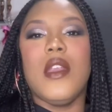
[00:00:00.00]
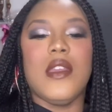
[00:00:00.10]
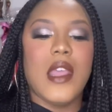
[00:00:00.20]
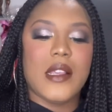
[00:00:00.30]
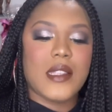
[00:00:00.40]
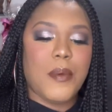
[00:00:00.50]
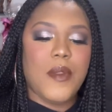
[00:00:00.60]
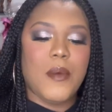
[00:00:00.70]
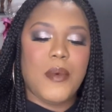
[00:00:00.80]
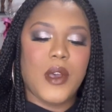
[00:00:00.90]
Next up
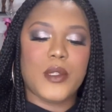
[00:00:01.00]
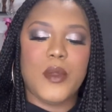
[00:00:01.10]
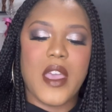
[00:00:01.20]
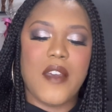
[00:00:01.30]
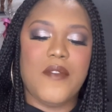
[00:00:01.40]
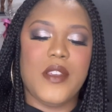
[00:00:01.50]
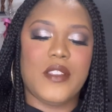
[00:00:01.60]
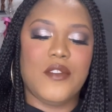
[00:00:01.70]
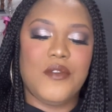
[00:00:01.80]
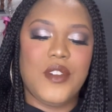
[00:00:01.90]
in the box, we have
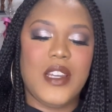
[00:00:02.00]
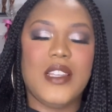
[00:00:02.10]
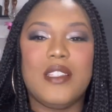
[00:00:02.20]
this really